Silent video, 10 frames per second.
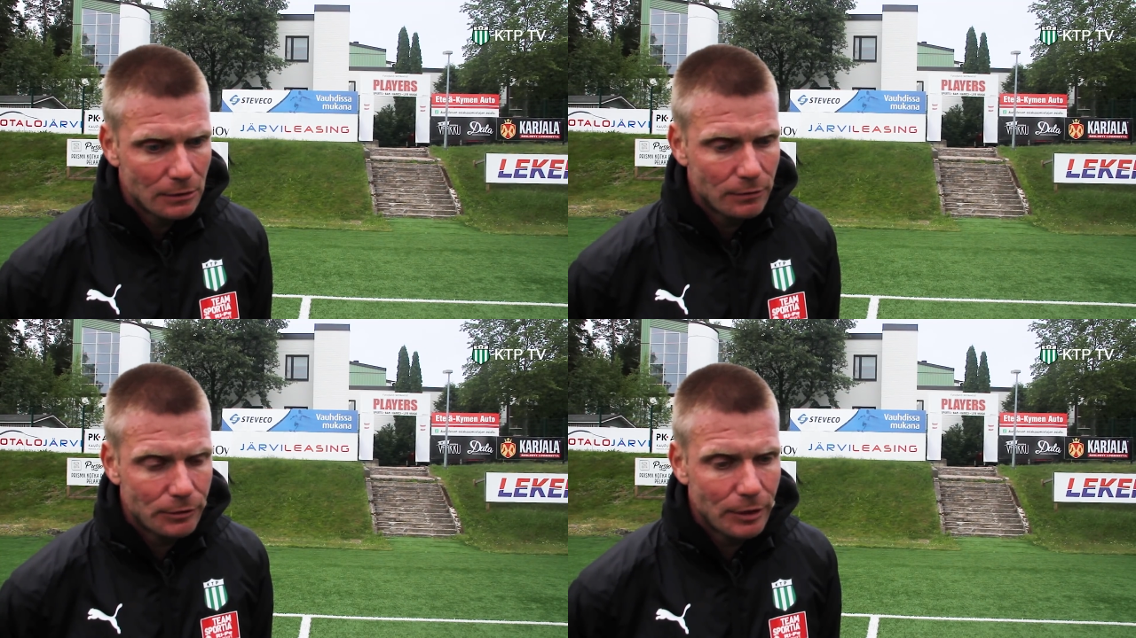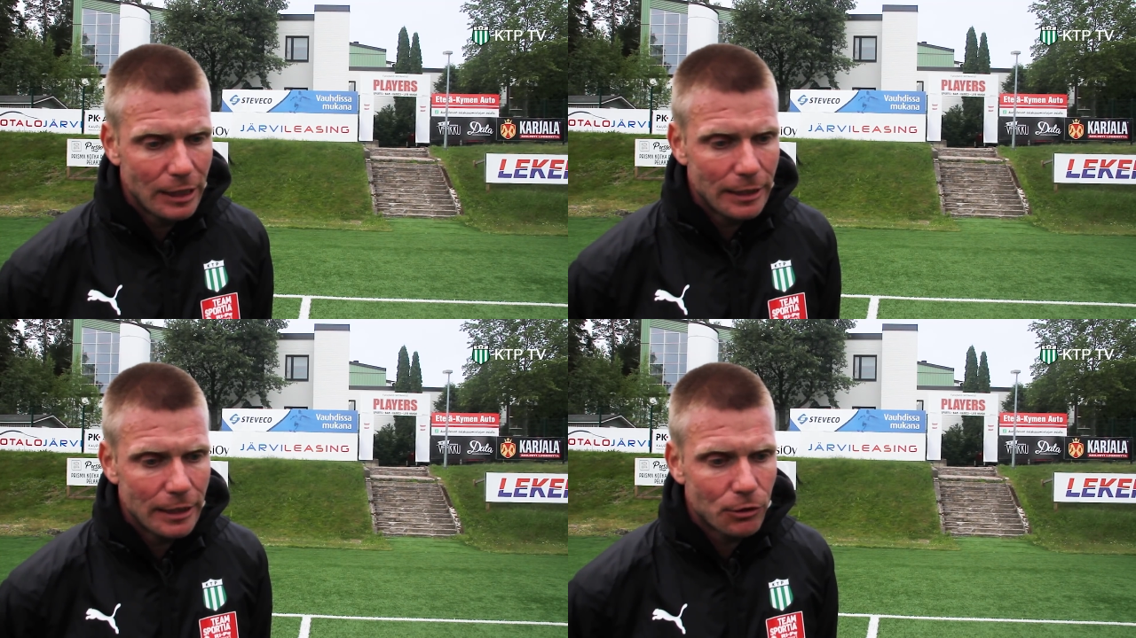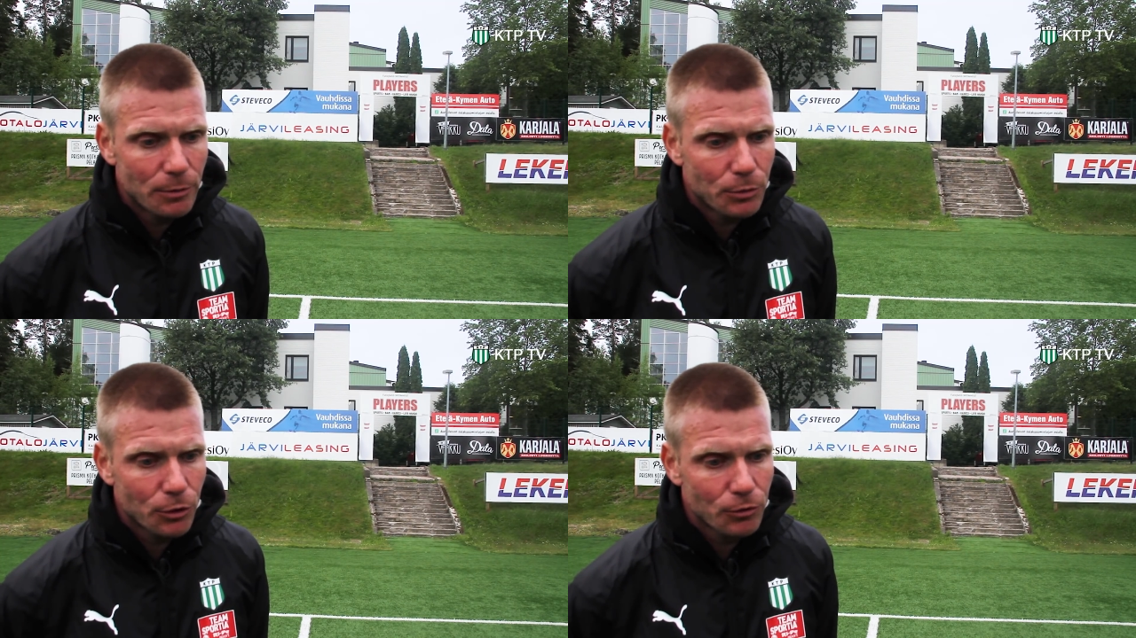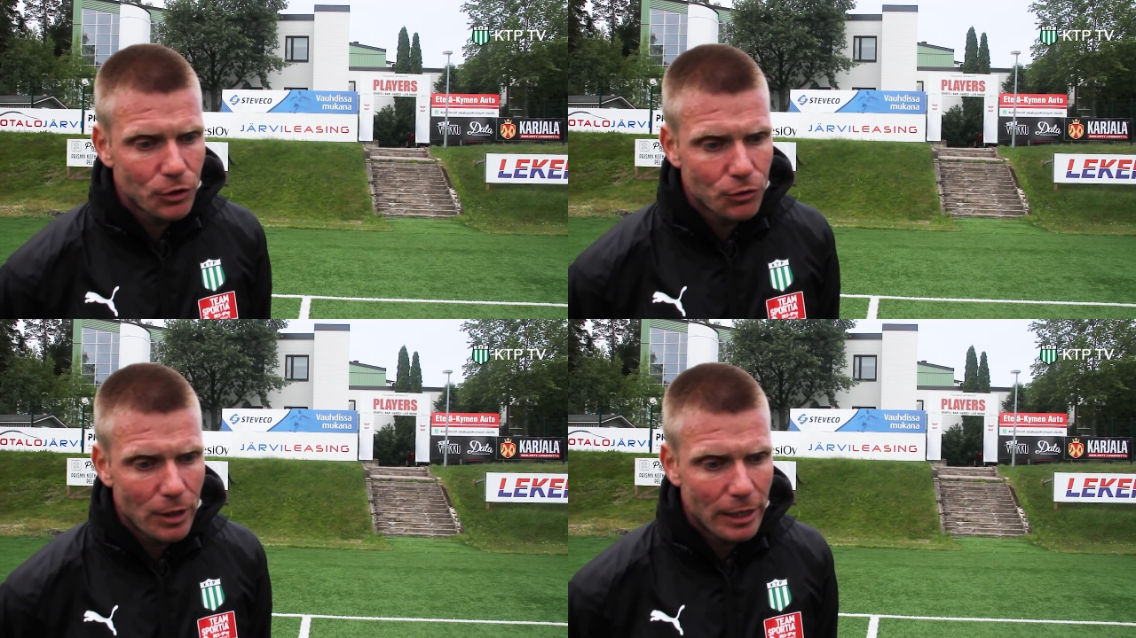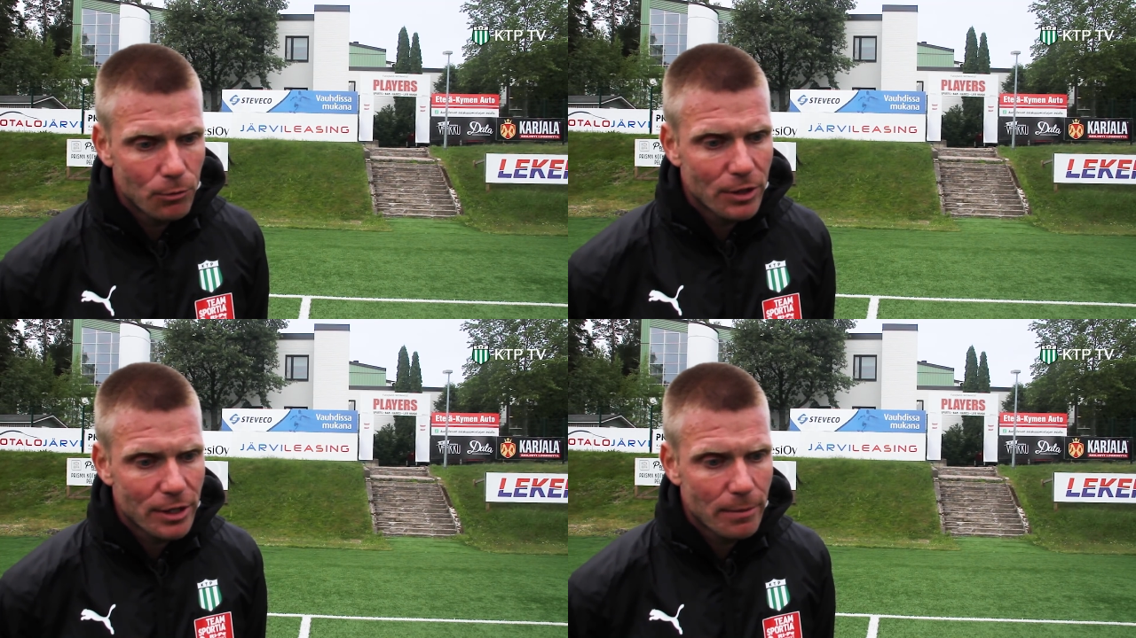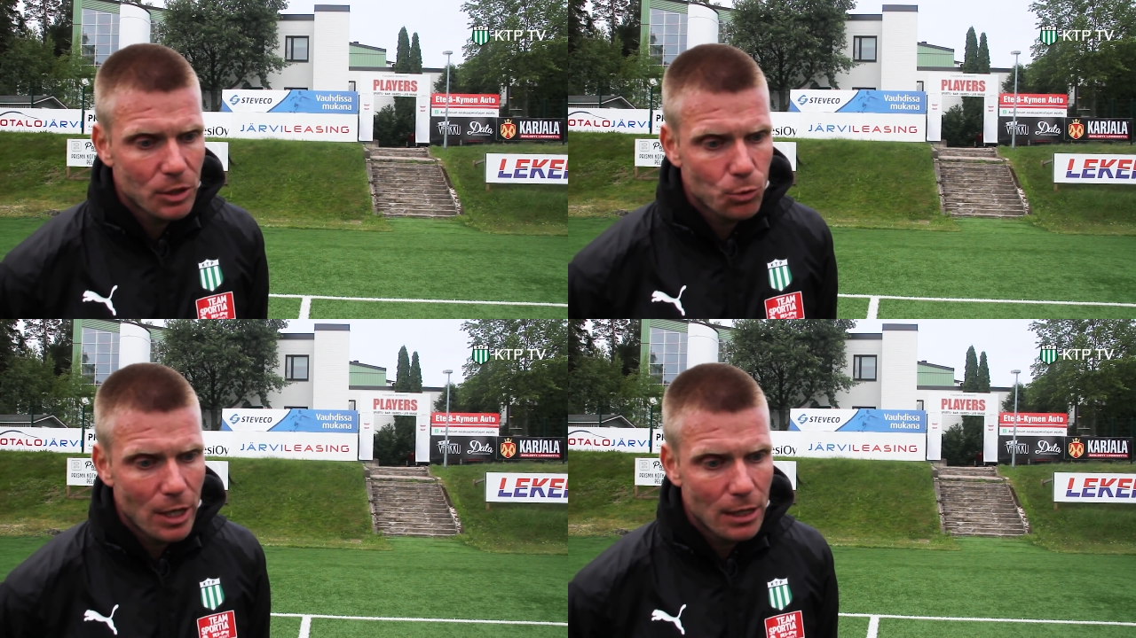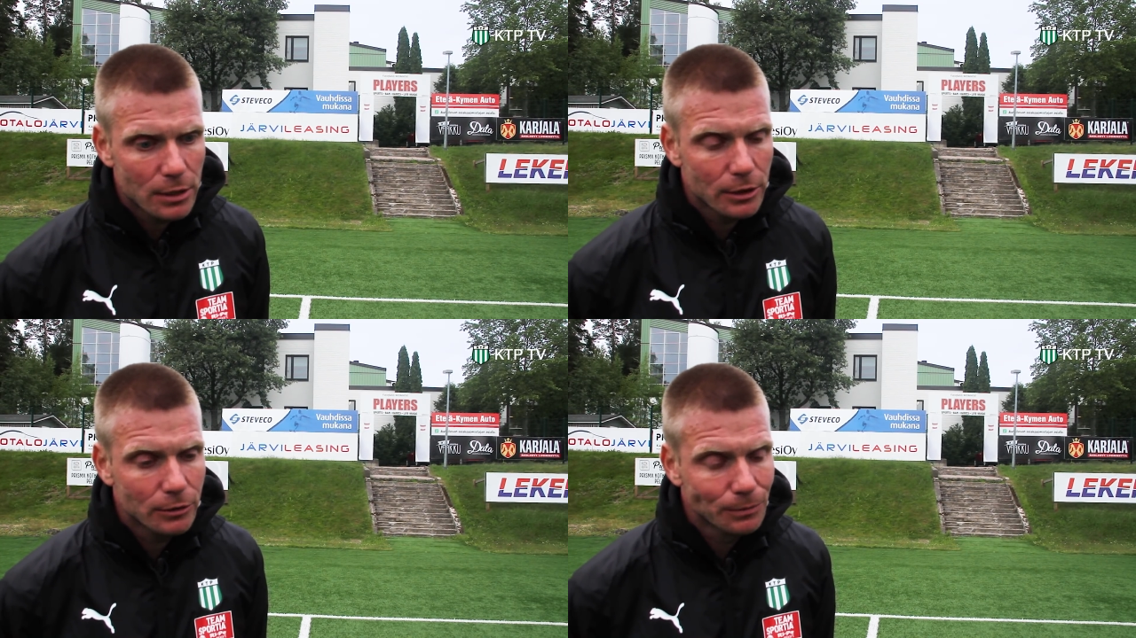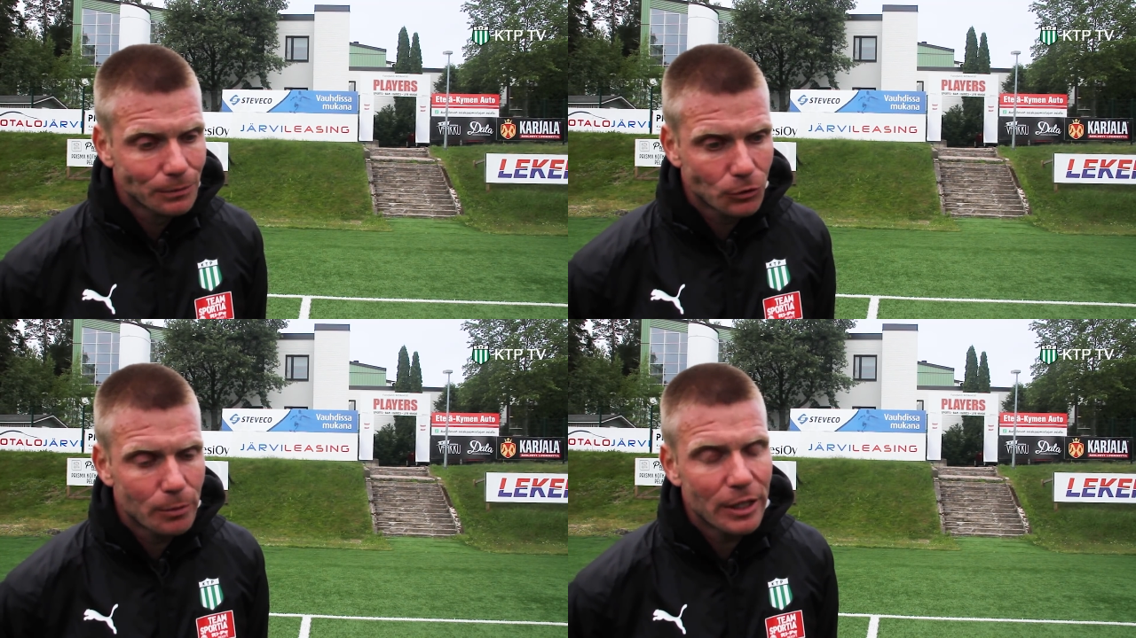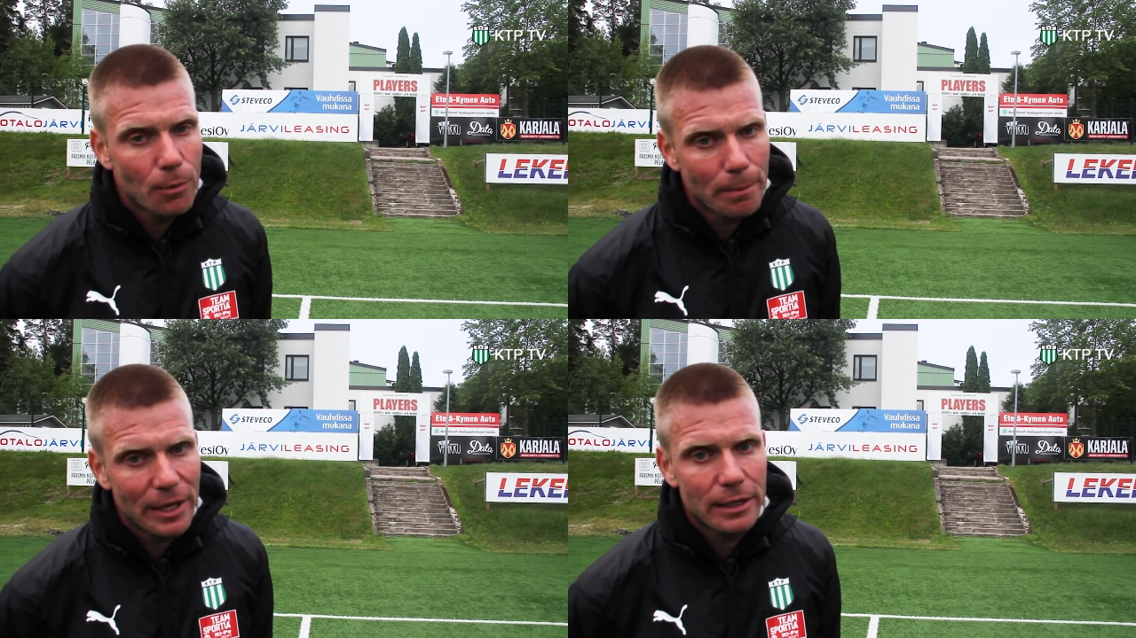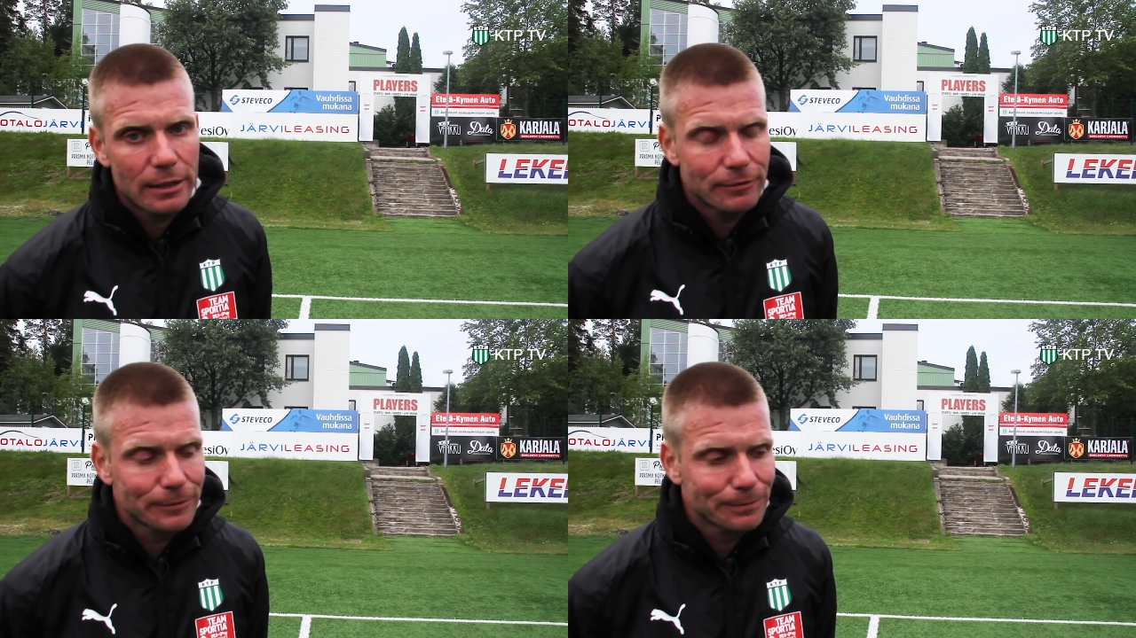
we really need to improve the training with them as well, so to be competitive.